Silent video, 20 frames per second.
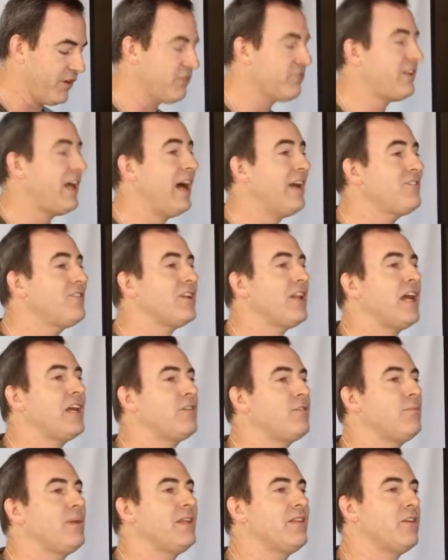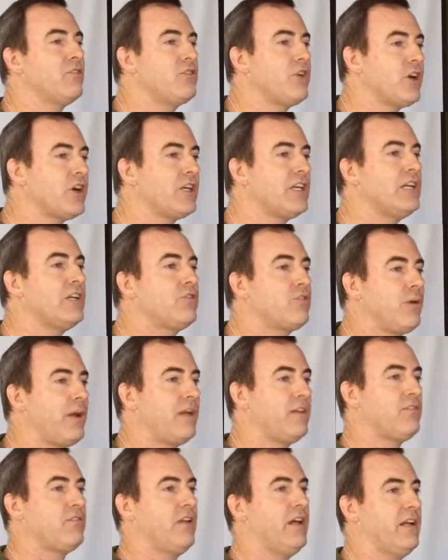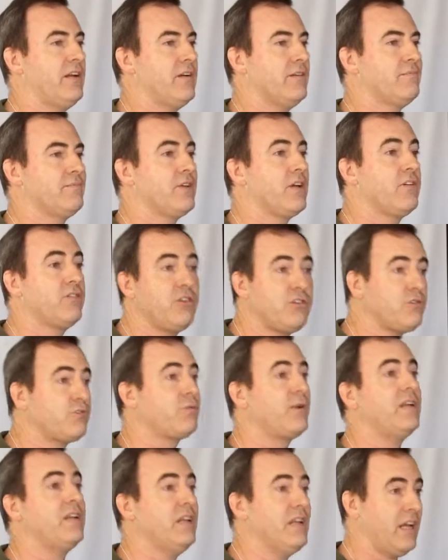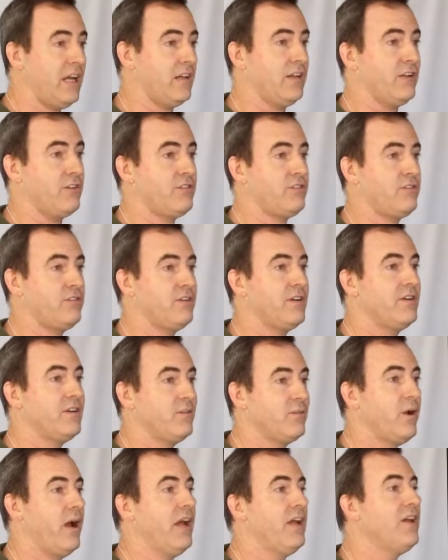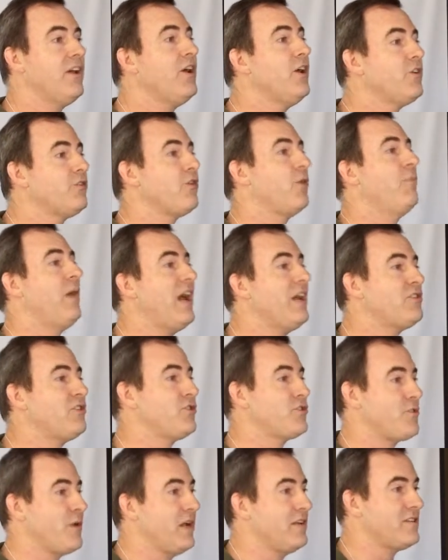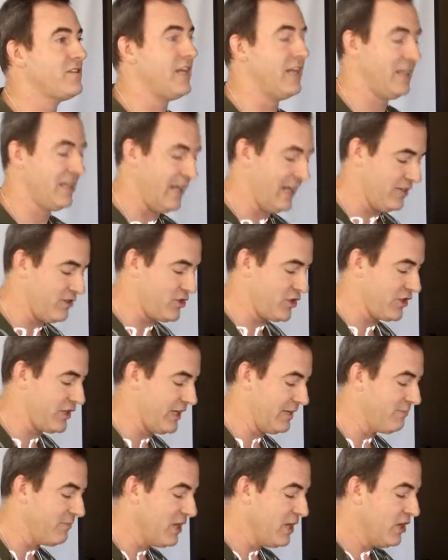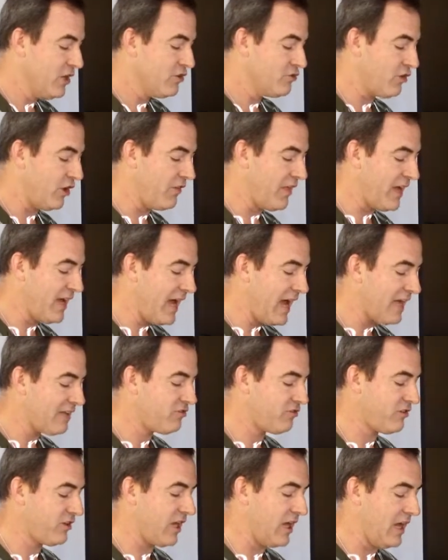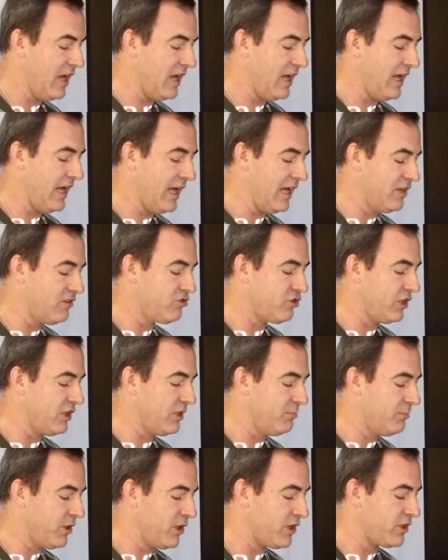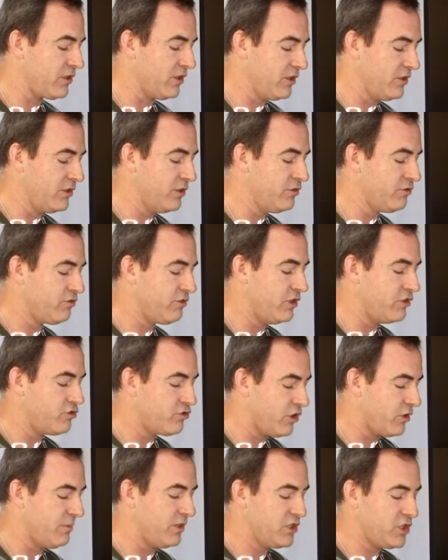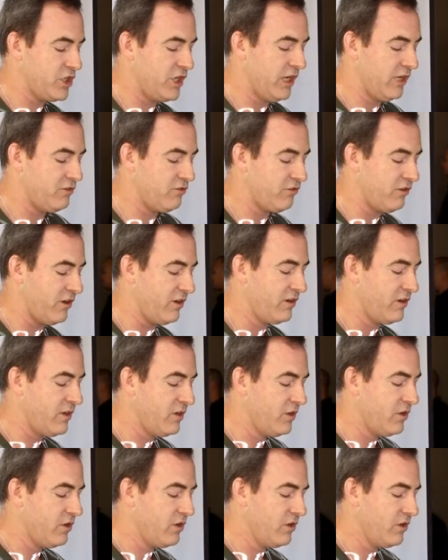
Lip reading: first, how'd you like to be the Turkey translator? Because this was written in English, right? So imagine translating that in Turkey. So they asked Angela Merkel, who's the German chancellor,